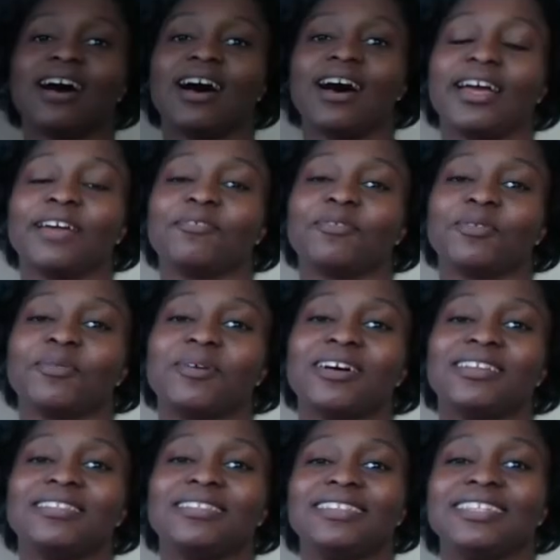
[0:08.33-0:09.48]
Hi
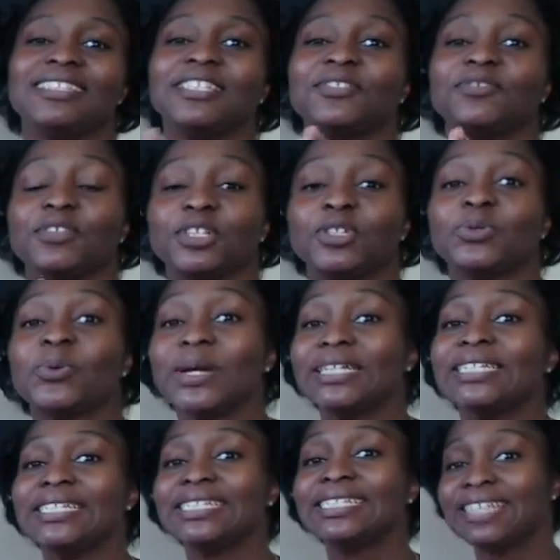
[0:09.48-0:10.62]
everyone, this is for the
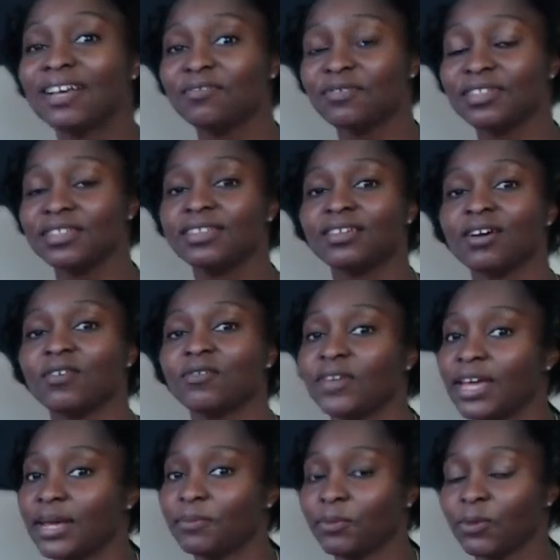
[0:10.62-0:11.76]
27th of
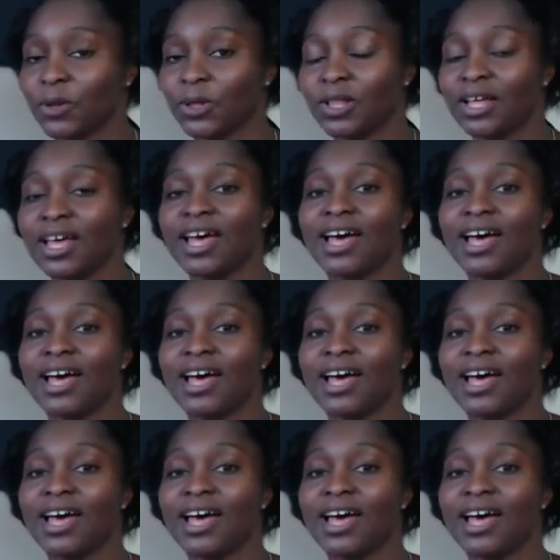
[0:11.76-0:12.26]
April